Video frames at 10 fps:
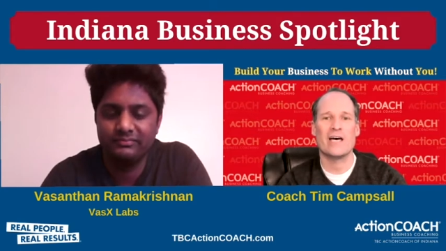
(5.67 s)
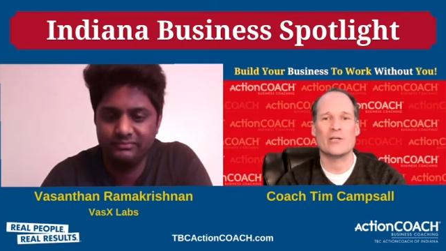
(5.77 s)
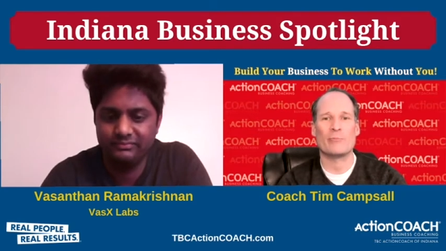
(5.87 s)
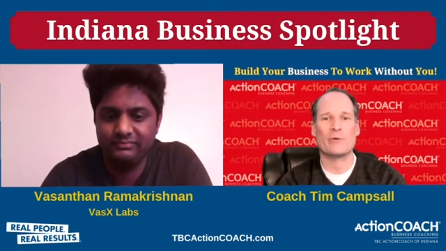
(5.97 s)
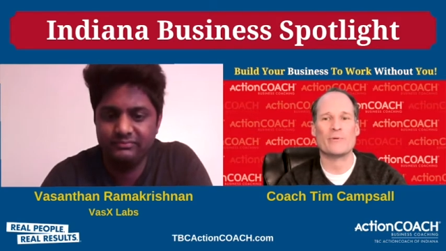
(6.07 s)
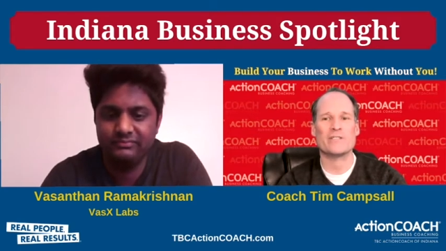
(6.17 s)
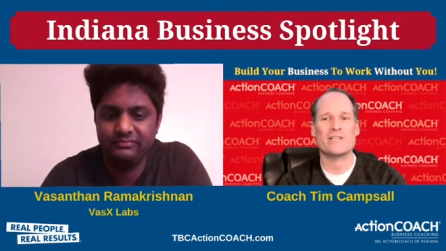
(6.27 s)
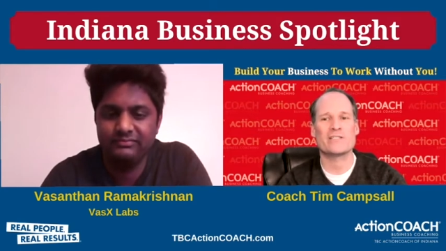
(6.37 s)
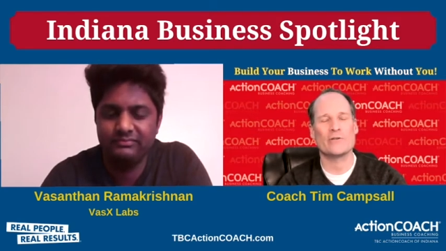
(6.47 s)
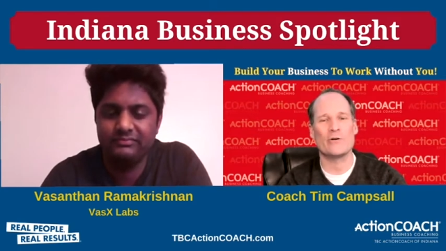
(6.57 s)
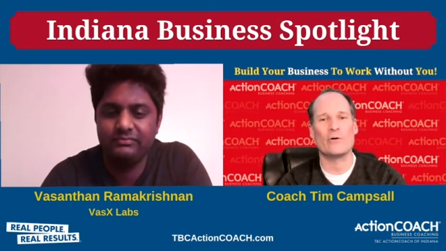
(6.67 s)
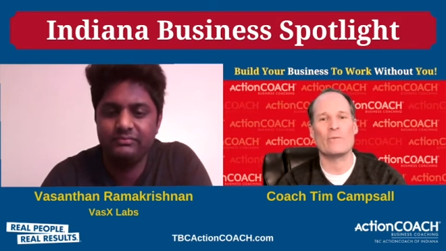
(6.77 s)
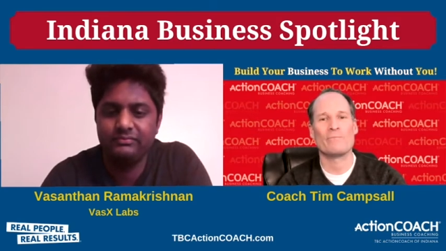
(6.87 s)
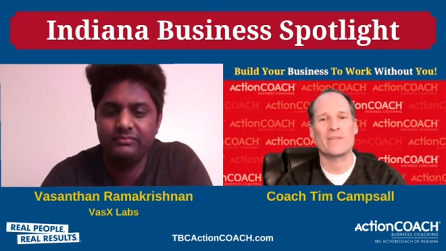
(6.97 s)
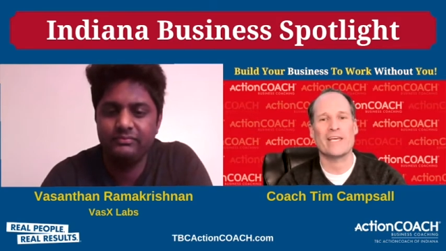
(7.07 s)
Speaker 1: The purpose is to
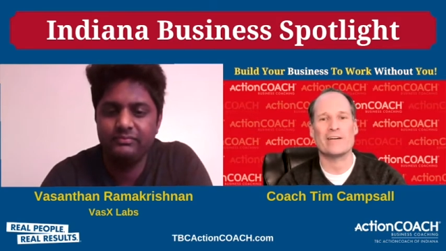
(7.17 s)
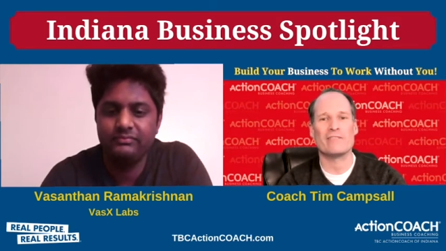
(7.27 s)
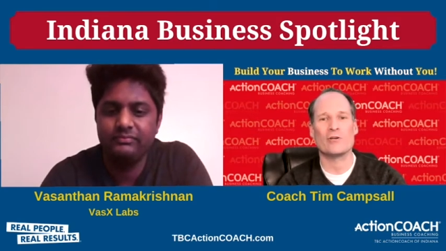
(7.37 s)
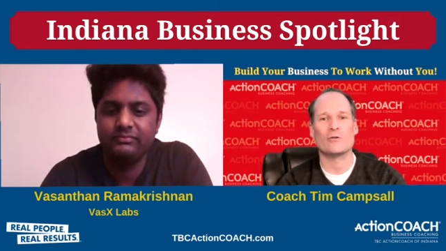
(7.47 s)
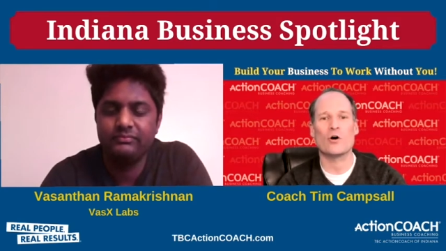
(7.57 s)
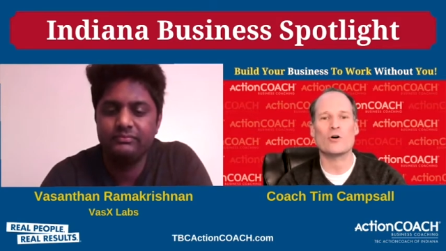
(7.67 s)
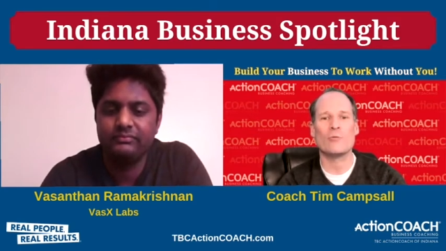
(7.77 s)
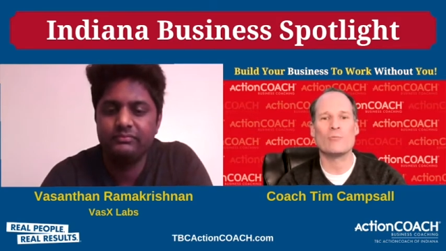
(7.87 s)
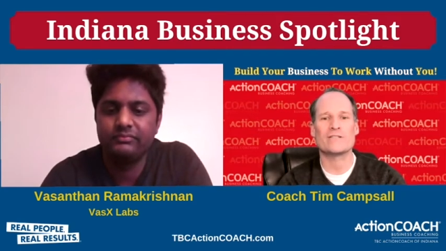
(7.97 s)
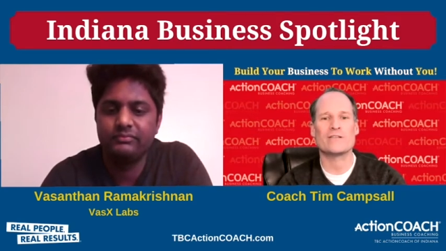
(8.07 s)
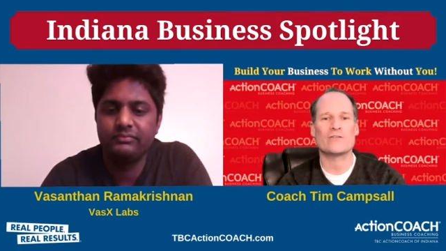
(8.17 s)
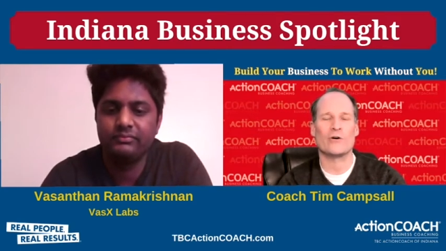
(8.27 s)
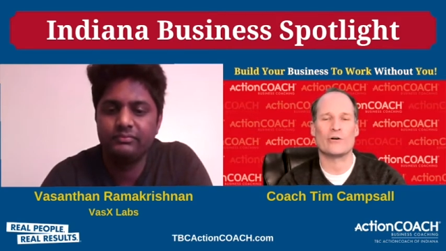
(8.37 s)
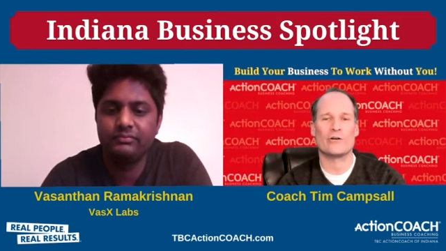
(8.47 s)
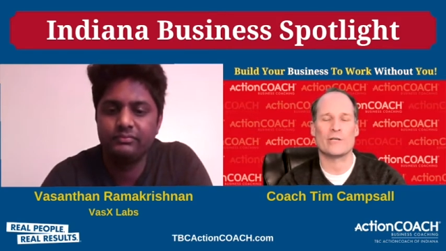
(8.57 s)
interview local business
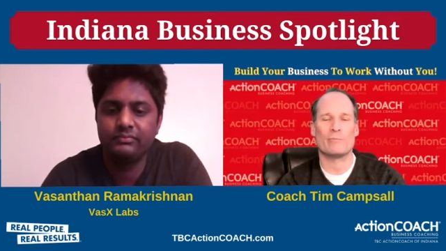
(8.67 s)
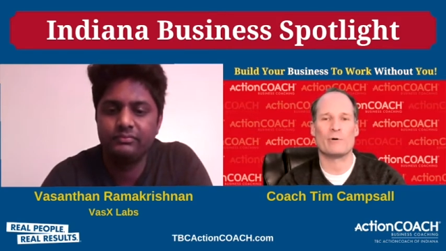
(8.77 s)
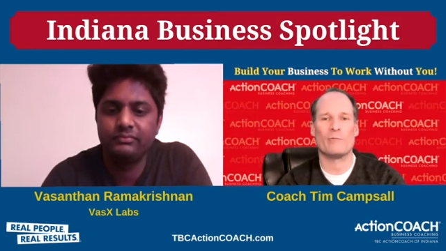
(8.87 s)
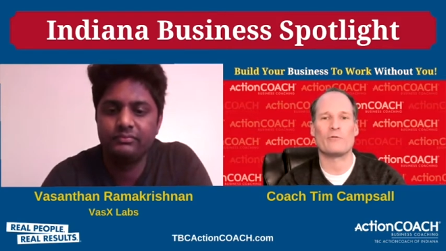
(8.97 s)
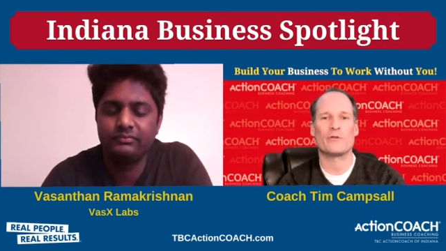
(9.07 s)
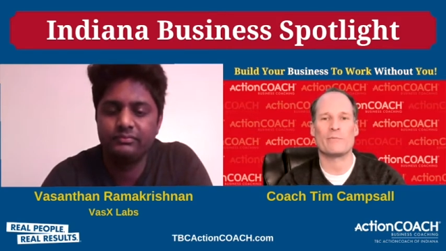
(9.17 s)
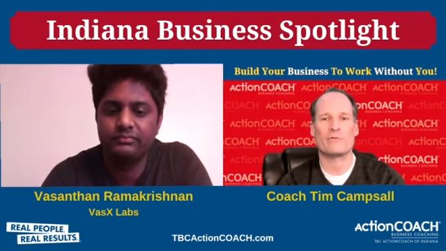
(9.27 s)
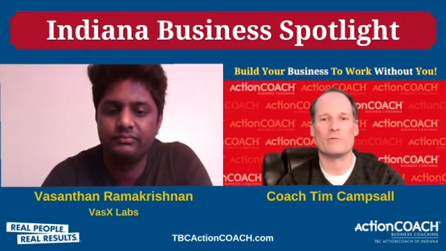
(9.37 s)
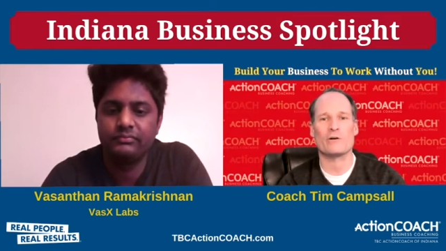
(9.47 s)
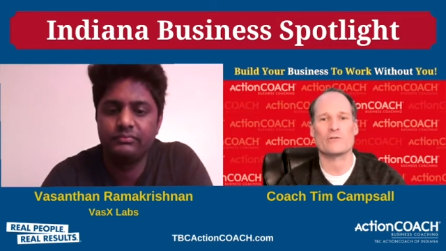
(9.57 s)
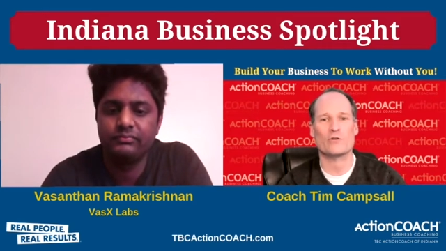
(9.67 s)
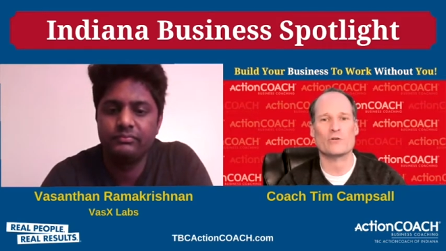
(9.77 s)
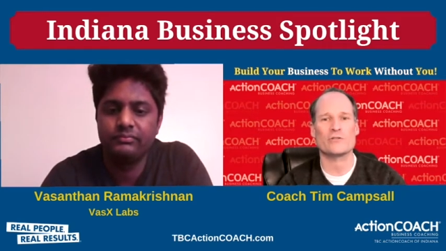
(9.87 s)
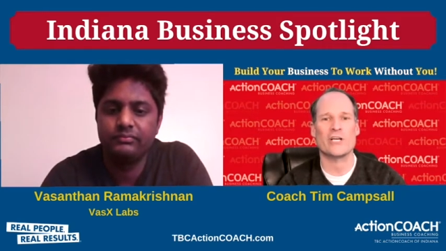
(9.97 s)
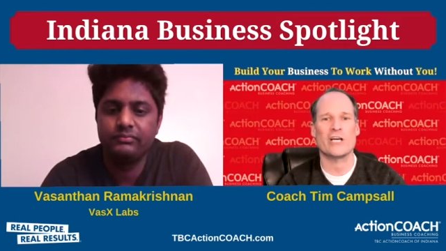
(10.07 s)
owners and promote them through our
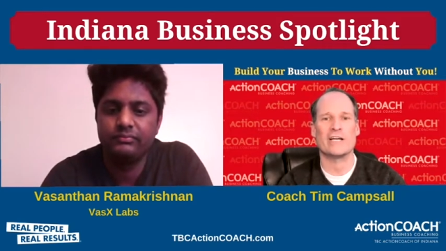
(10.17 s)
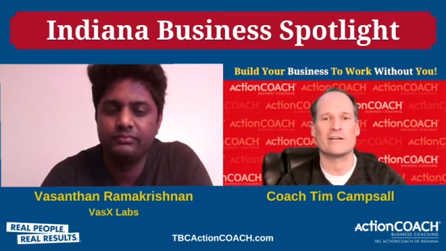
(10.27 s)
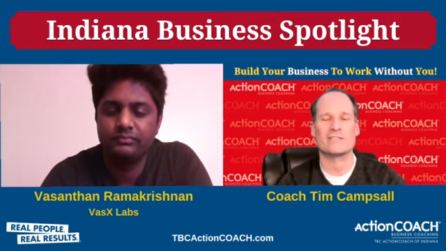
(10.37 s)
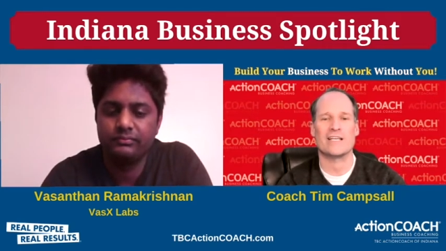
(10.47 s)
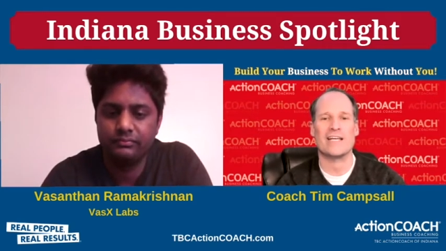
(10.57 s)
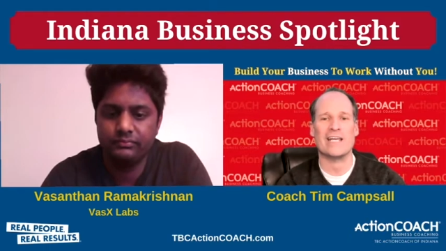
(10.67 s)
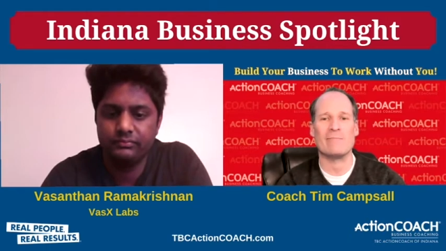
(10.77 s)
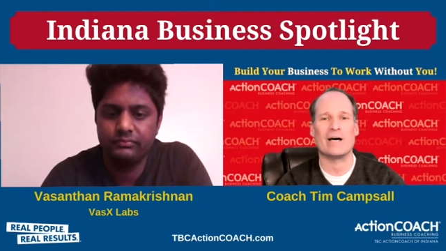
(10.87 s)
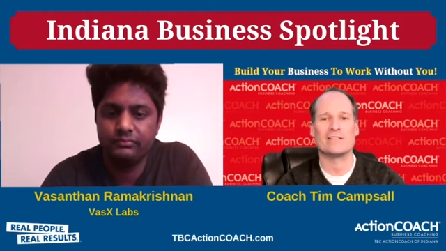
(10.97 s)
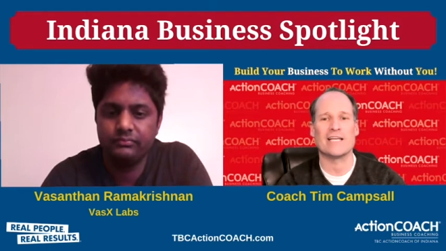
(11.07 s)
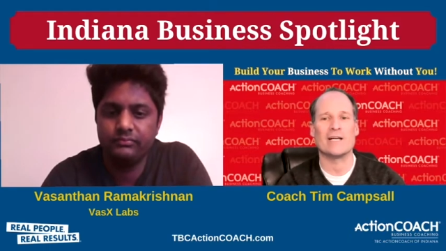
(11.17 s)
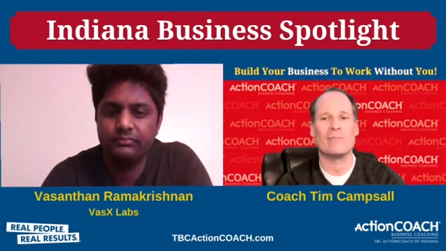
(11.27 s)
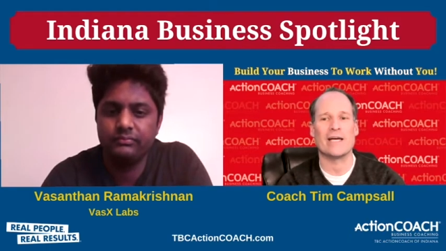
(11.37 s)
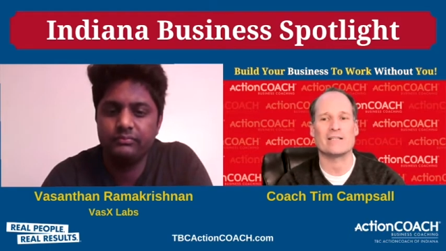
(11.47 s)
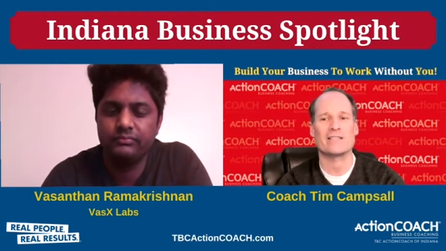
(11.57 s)
social channels and email
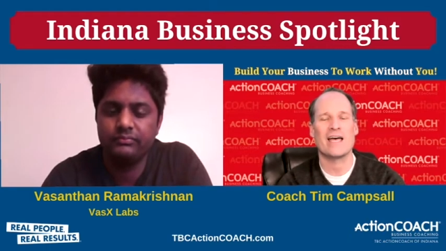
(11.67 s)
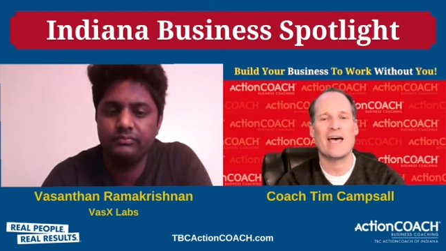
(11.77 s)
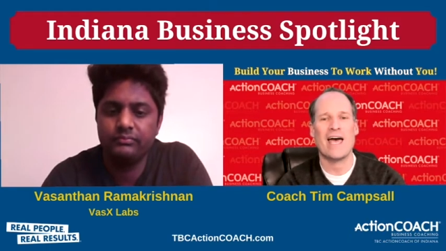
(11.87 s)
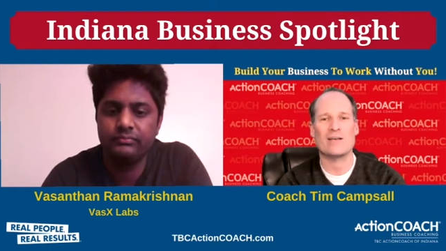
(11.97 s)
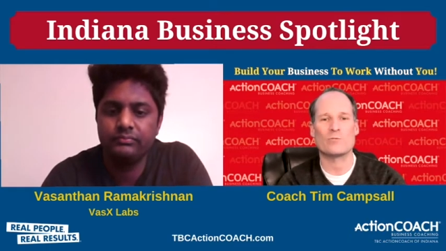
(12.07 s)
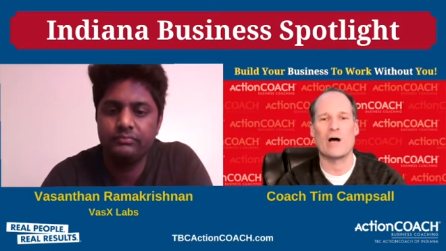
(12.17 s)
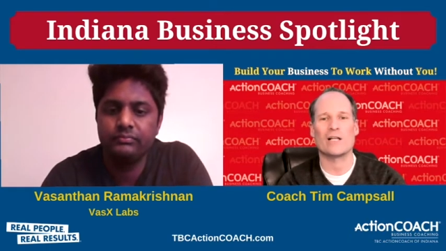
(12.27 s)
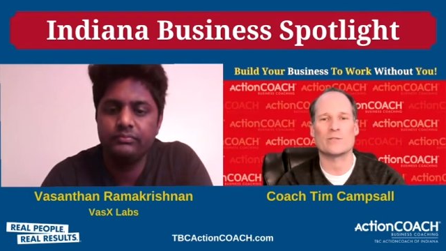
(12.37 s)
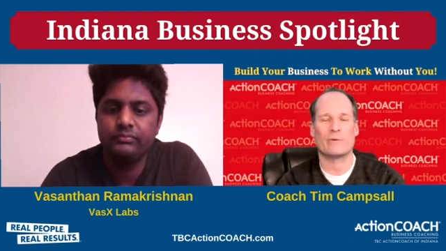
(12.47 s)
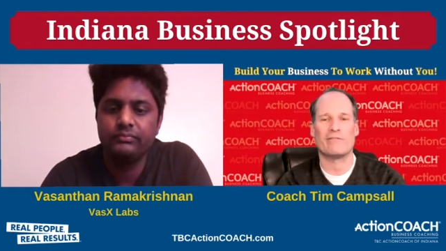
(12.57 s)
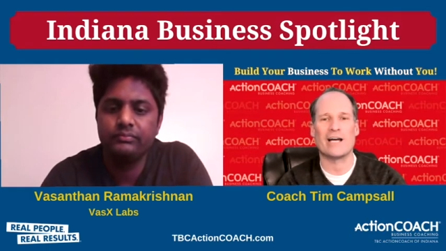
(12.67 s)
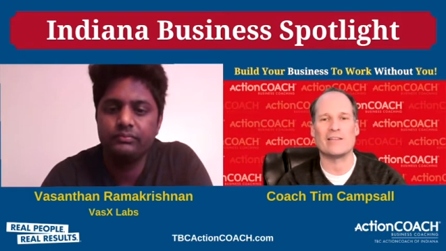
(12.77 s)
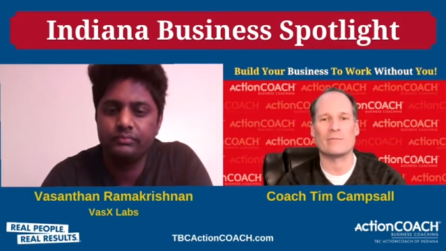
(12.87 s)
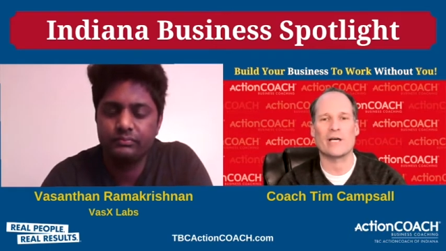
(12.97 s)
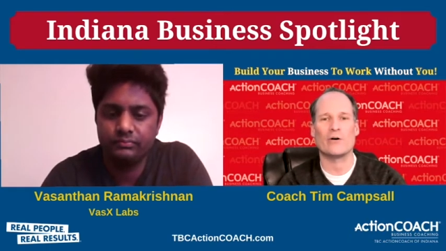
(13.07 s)
database, as well as provide
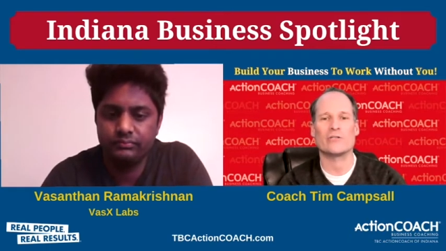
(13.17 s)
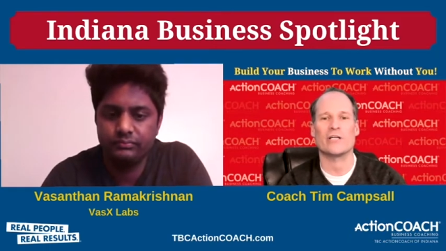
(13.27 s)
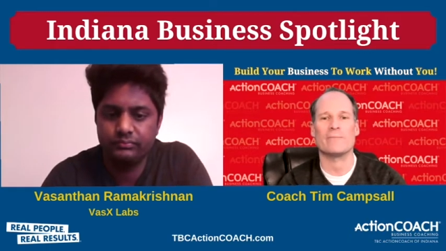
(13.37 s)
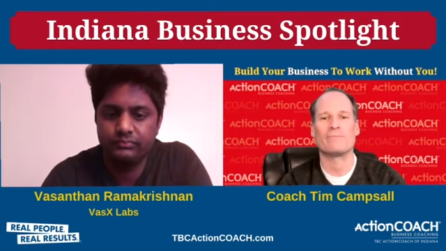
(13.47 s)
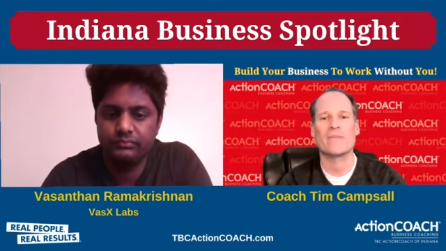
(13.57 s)
them coaching.